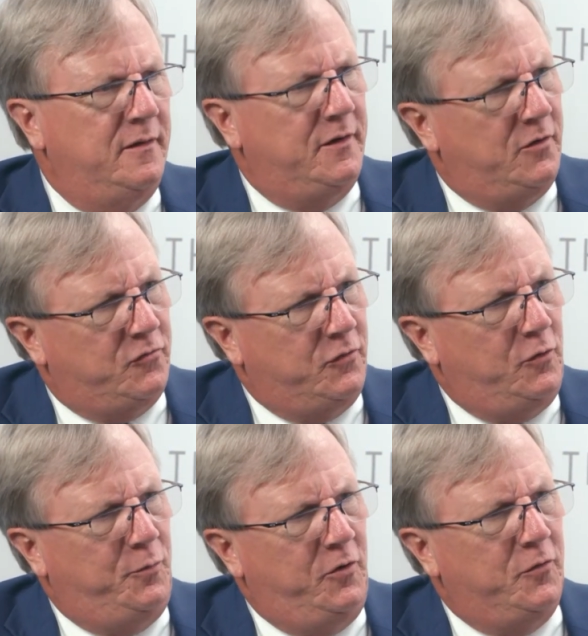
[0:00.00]
control
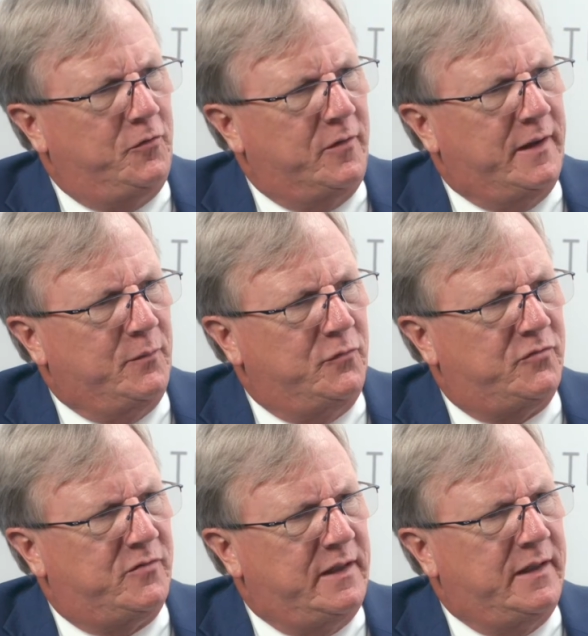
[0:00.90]

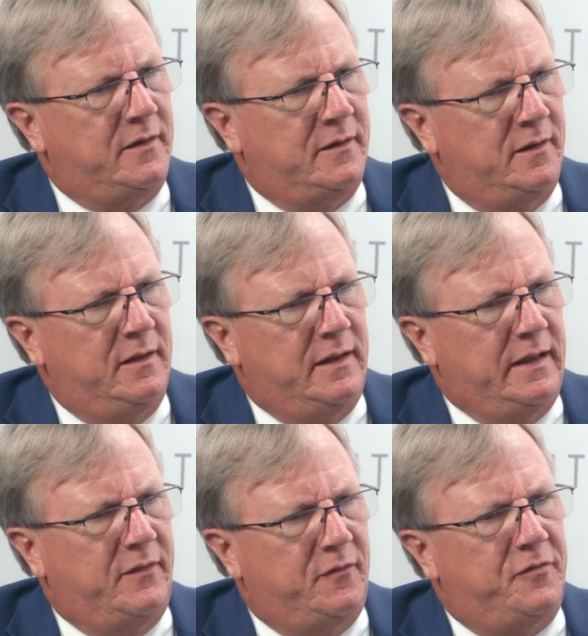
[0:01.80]
programs in
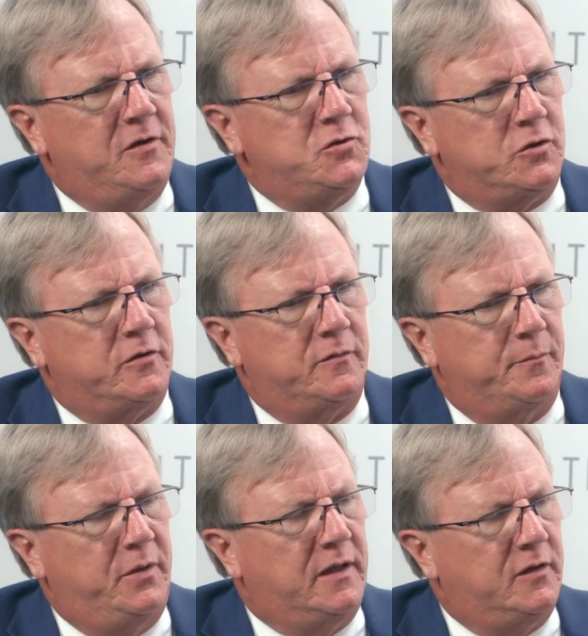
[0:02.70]
the finisher
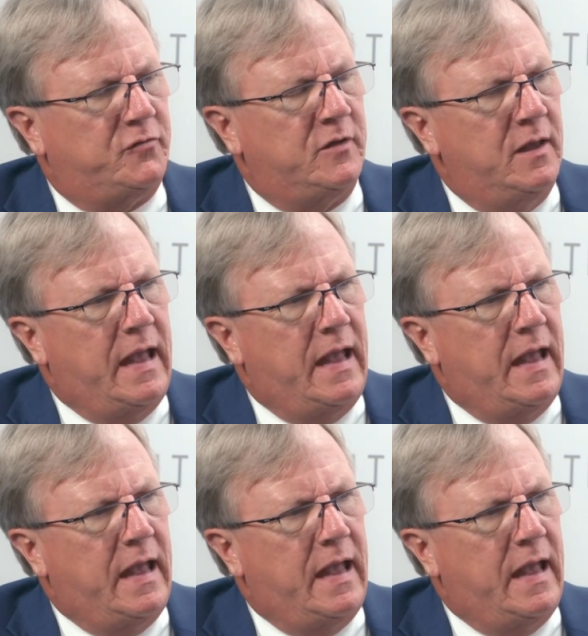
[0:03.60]
pigs.